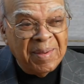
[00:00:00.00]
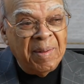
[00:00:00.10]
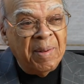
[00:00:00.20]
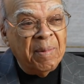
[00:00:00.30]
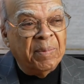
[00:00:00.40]
I
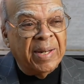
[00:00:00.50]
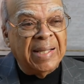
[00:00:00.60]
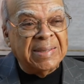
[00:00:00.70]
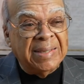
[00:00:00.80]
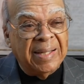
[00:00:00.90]
but
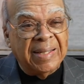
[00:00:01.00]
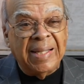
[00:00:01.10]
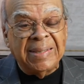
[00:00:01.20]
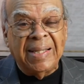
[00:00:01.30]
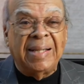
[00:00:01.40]
I started.
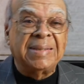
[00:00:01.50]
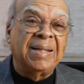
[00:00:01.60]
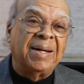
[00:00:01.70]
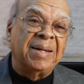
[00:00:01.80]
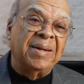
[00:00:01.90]
That's how I
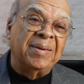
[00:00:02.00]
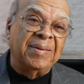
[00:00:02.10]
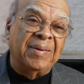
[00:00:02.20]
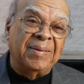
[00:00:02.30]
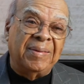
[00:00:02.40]
started on,
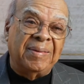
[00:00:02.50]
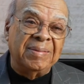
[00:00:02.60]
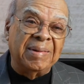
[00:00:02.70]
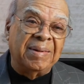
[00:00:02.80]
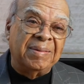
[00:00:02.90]
on, okay.
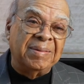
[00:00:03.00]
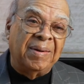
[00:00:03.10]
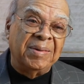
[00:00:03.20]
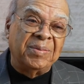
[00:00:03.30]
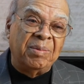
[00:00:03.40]
on,
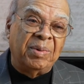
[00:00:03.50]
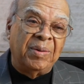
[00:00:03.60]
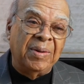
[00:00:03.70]
on, trombone.